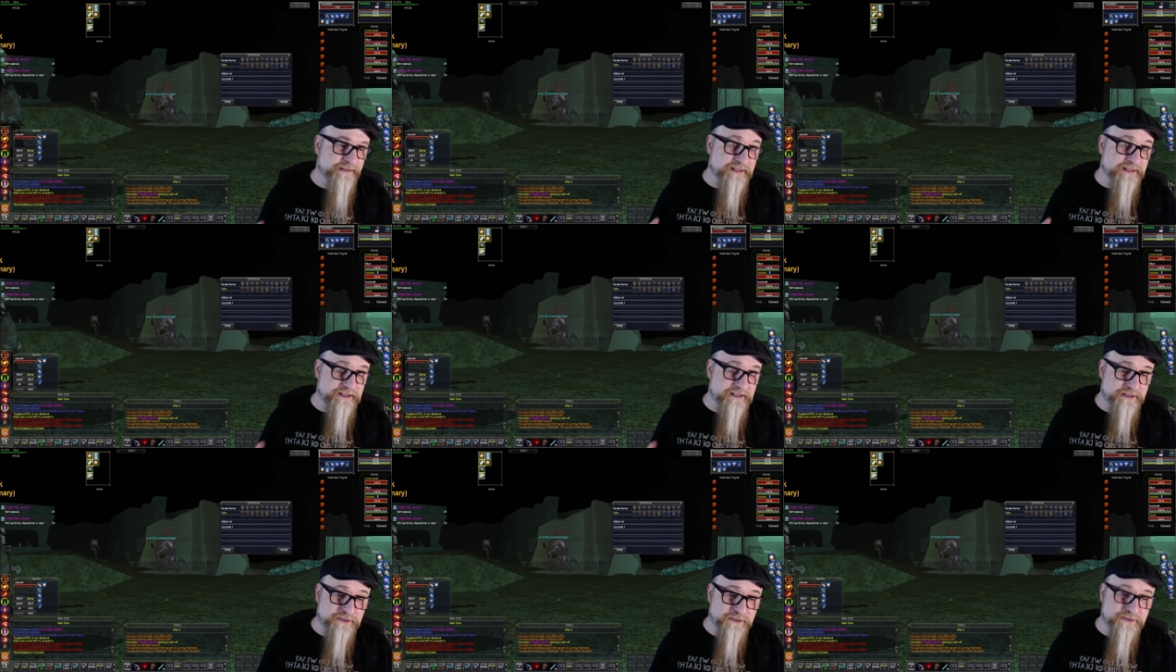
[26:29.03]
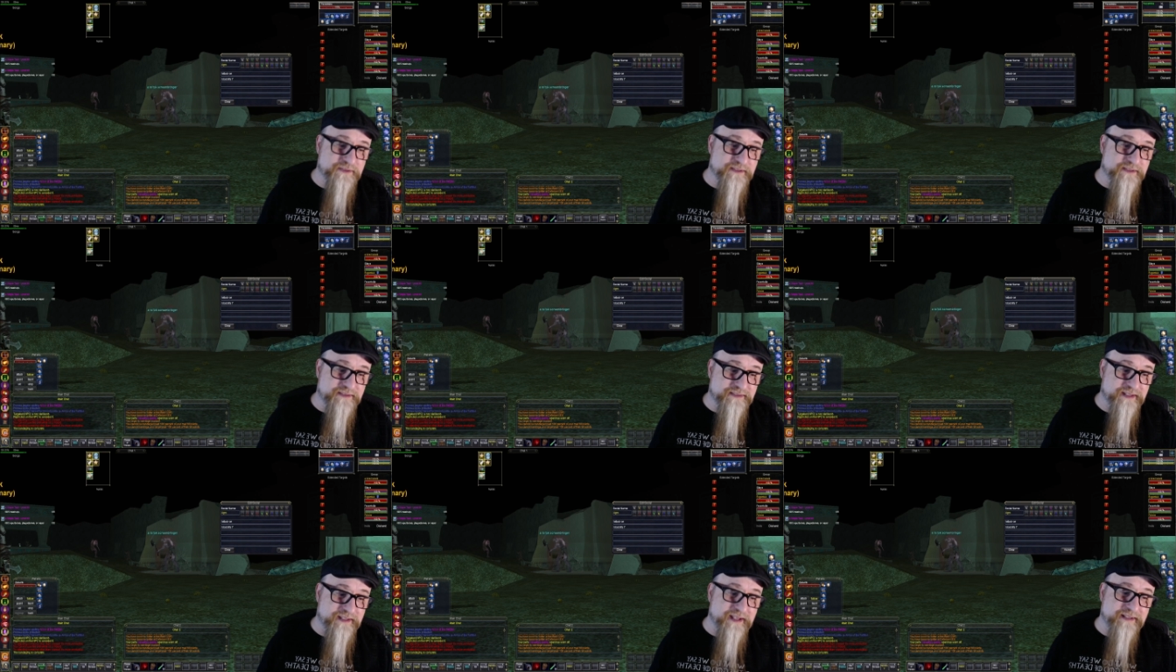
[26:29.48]
It used to
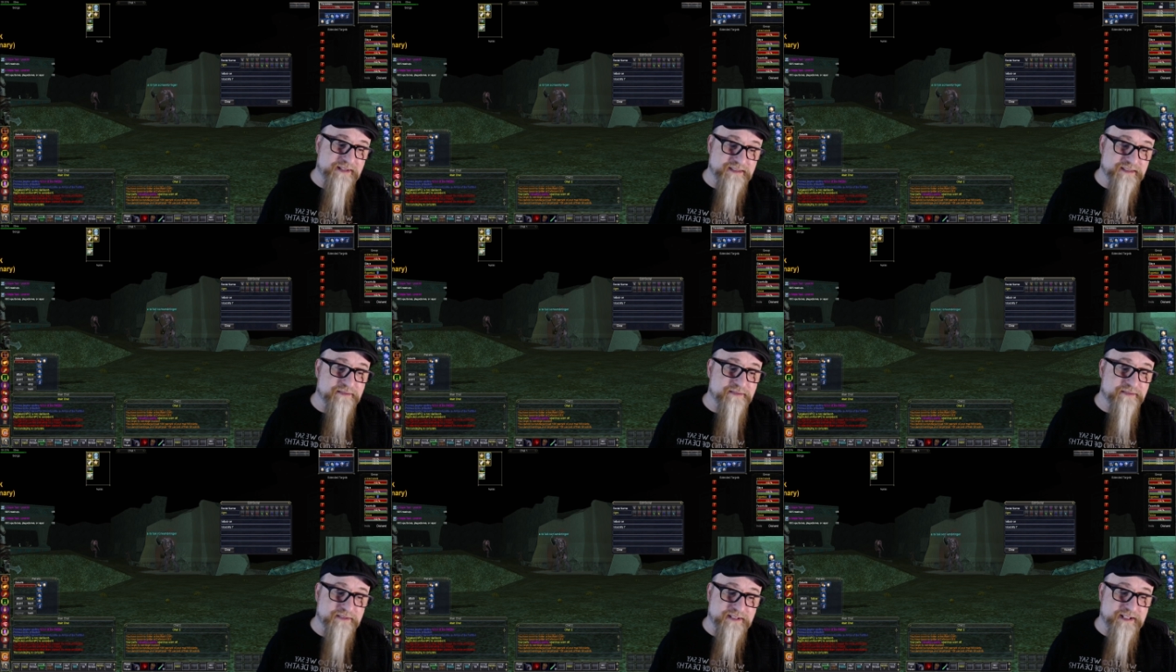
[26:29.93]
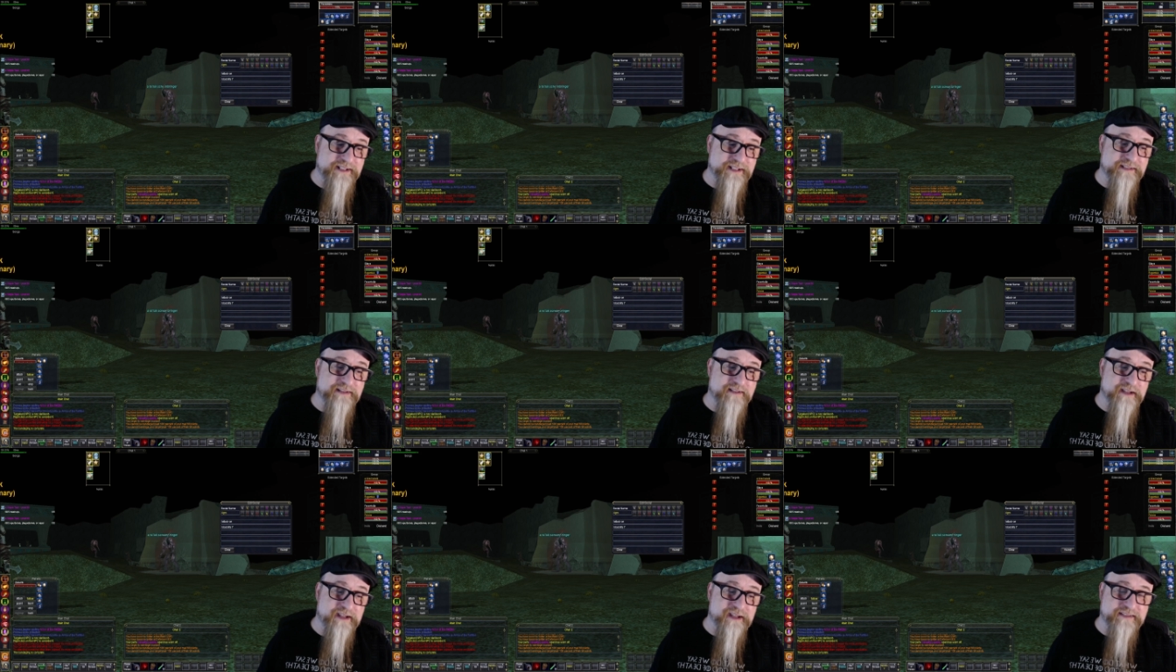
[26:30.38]
say 7, 8,
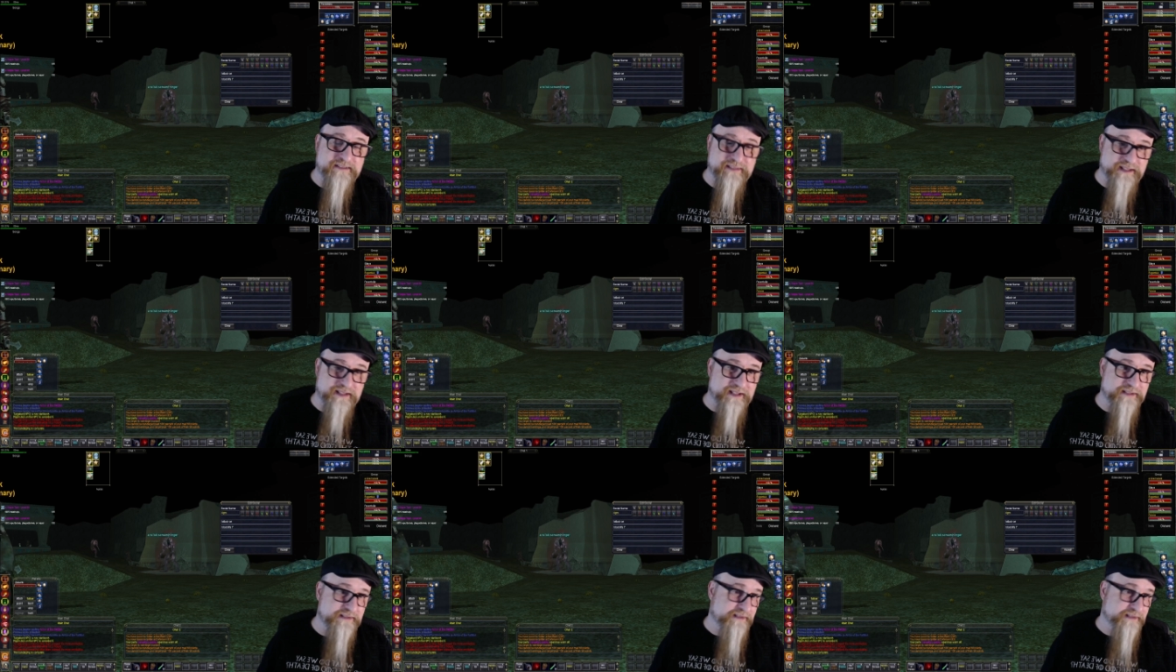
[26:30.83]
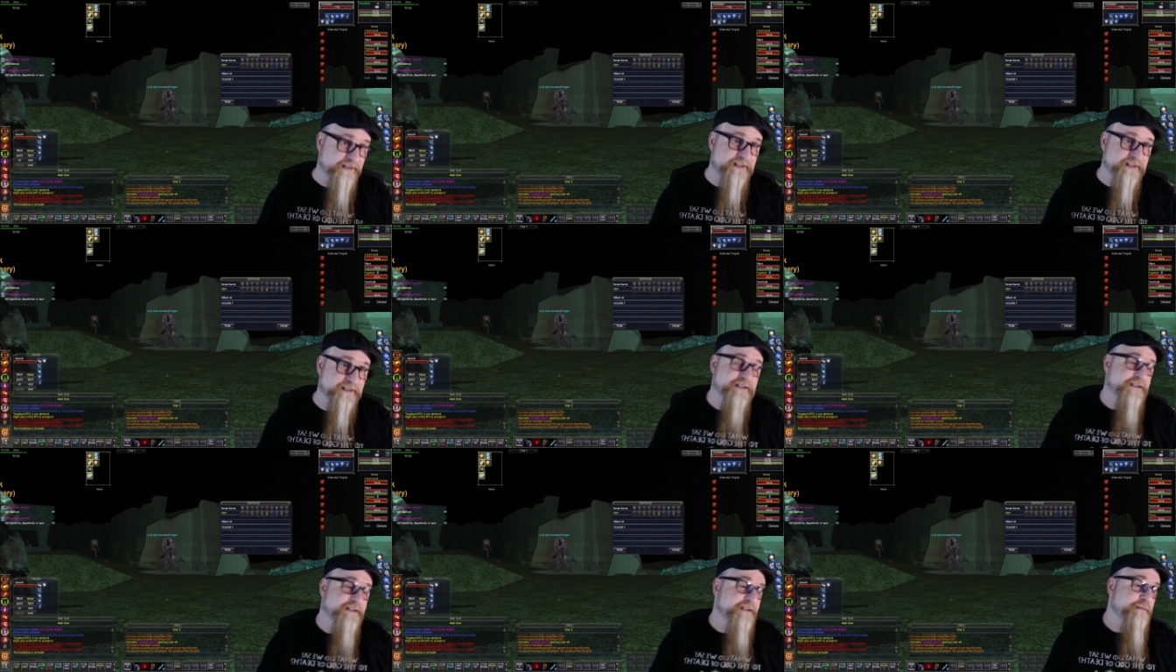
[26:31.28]
9, 10,
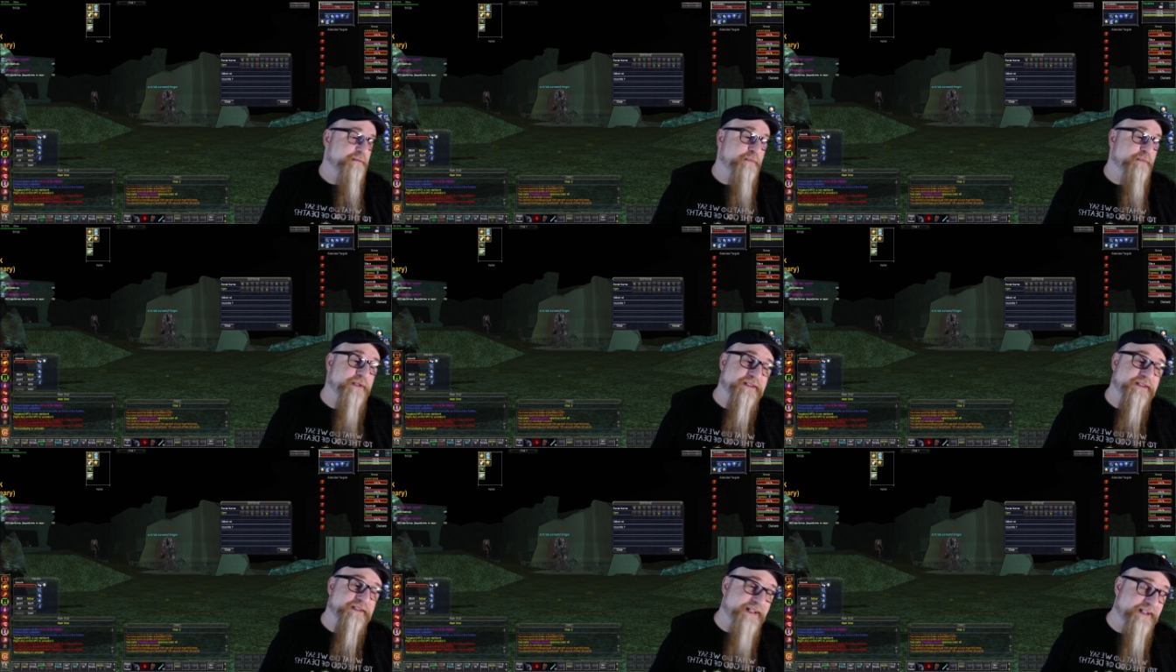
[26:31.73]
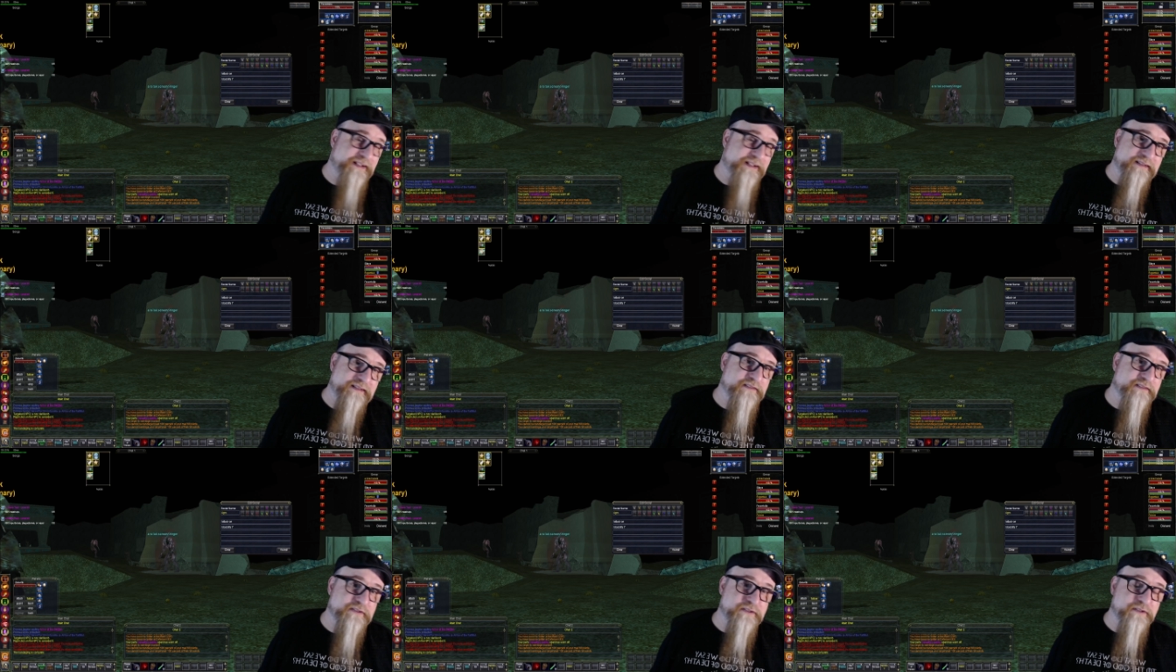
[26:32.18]
but they
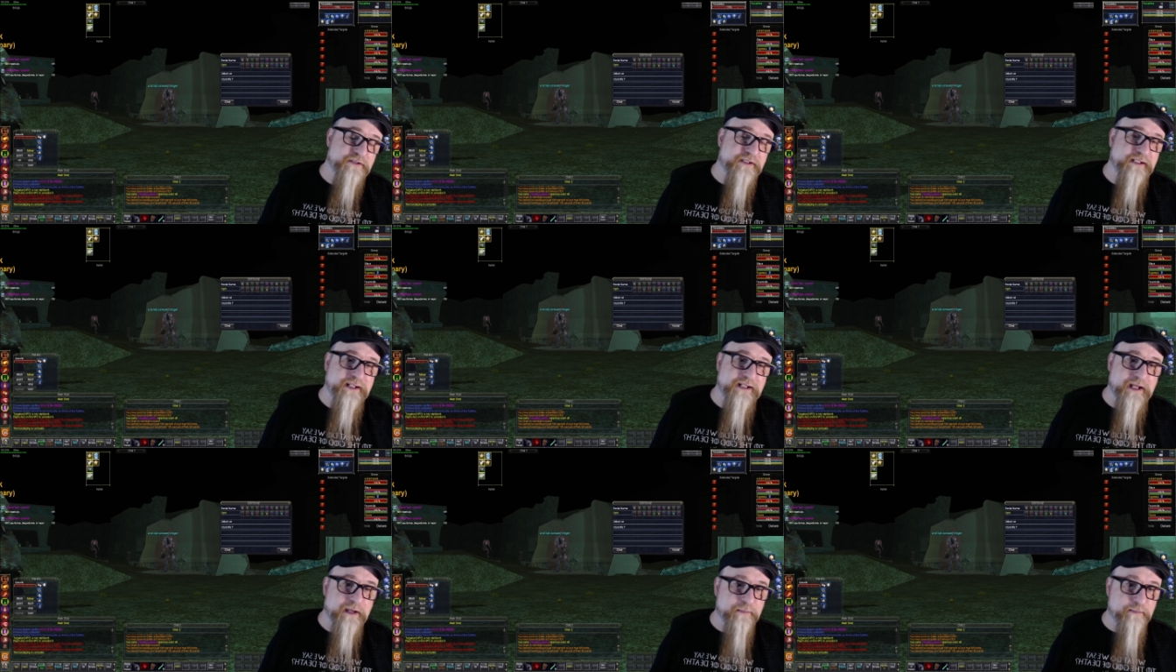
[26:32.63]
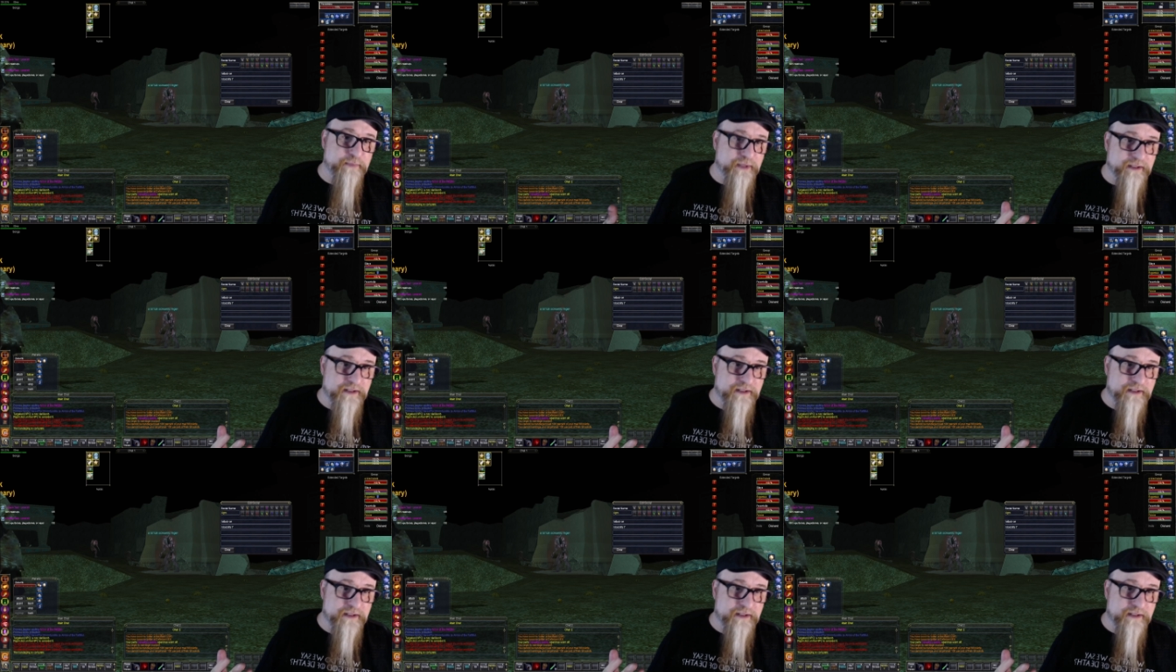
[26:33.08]
screwed it up